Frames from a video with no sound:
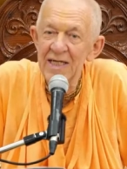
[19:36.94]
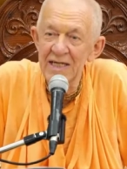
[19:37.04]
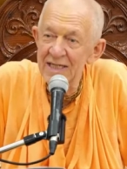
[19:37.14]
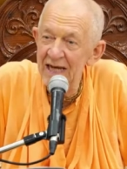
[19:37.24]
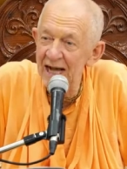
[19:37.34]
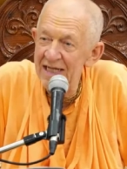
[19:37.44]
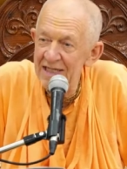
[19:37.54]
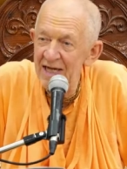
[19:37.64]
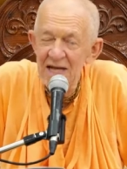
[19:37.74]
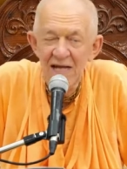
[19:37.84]
And at
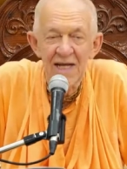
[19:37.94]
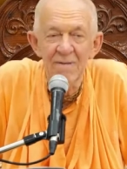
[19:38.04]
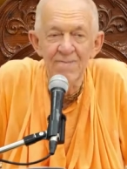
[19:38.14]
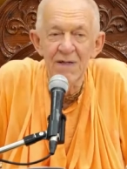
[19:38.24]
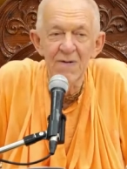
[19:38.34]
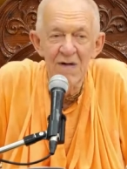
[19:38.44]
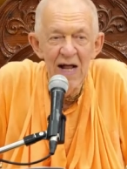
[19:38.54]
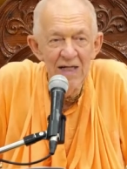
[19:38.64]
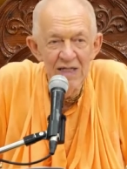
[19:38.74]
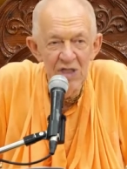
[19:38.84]
night, he'd be
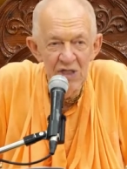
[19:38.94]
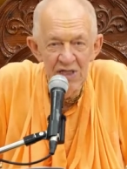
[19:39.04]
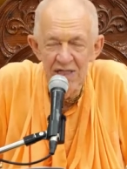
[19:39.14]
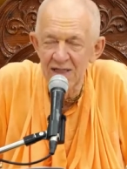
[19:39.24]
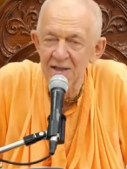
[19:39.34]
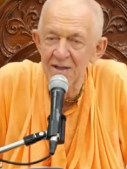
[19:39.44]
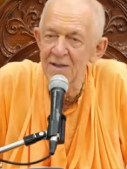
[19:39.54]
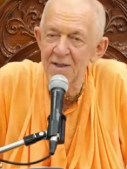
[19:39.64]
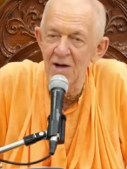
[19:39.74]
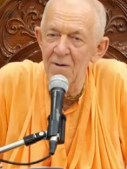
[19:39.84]
relishing
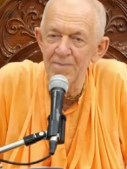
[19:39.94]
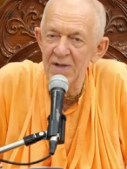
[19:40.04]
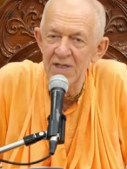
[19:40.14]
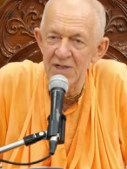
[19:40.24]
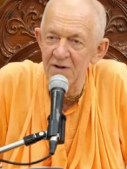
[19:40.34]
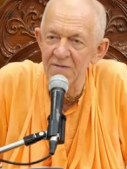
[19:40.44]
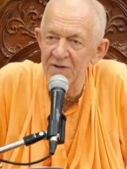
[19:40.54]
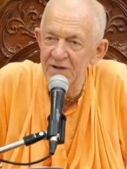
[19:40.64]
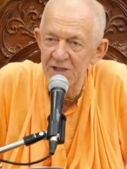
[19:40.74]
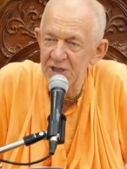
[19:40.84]
the topics
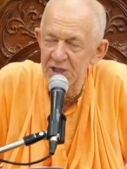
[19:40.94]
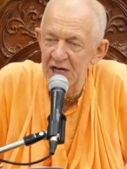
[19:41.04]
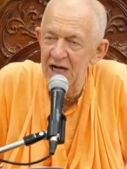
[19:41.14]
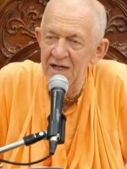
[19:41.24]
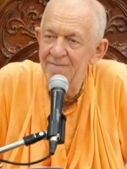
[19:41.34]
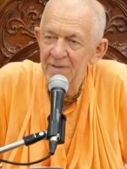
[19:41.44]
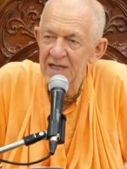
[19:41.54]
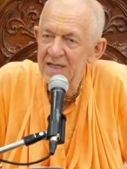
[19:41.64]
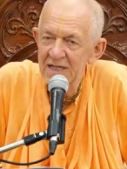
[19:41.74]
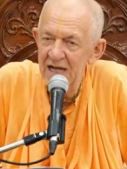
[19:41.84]
of Krishna
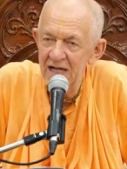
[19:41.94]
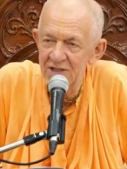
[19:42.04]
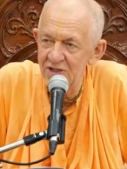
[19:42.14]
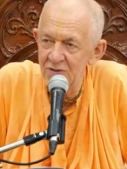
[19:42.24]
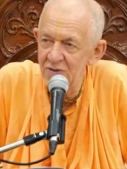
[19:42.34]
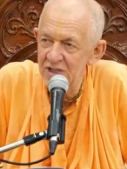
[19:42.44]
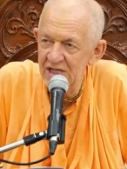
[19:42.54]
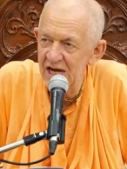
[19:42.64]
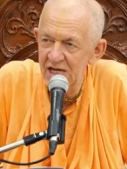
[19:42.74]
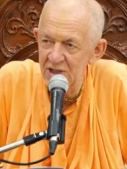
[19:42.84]
in the
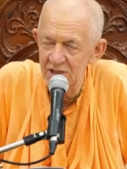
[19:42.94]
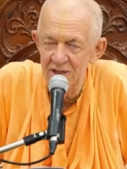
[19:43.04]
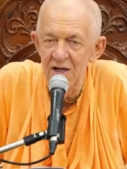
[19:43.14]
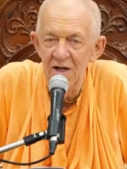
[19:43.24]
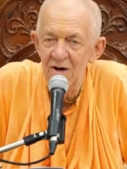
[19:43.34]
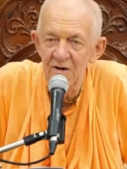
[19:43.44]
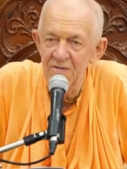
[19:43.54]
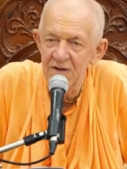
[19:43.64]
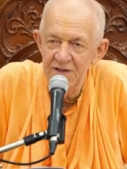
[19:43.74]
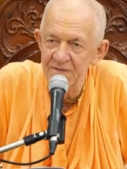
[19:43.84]
association
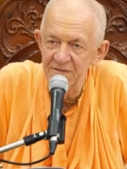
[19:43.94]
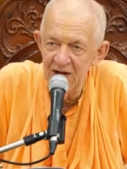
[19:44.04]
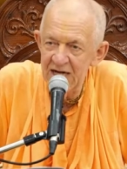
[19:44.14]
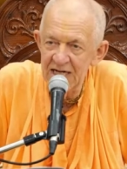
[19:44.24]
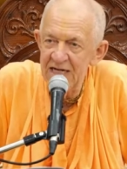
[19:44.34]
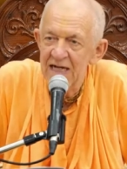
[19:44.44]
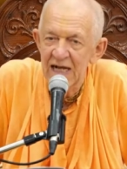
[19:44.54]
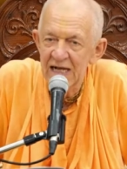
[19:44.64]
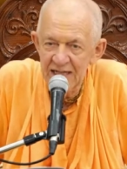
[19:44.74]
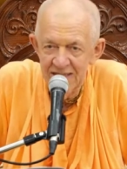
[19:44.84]
of his
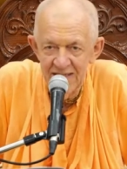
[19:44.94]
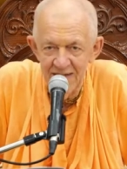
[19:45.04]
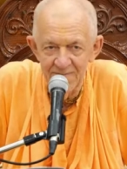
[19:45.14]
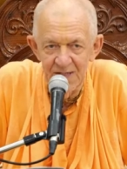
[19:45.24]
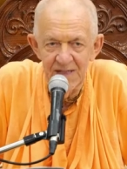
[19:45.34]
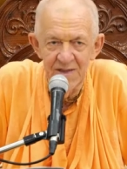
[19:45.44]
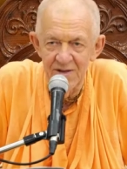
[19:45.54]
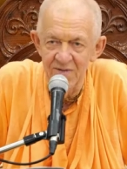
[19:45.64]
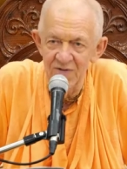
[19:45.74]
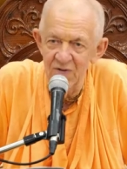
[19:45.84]
very intimate
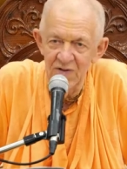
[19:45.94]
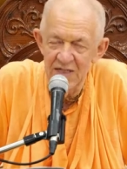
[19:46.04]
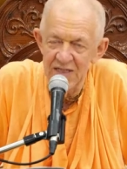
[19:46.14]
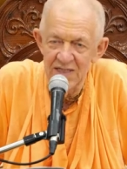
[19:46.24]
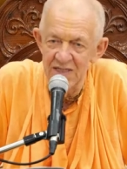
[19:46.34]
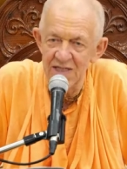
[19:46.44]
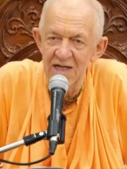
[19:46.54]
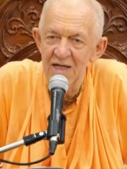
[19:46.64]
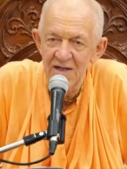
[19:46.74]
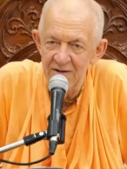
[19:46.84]

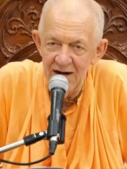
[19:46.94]
devotees.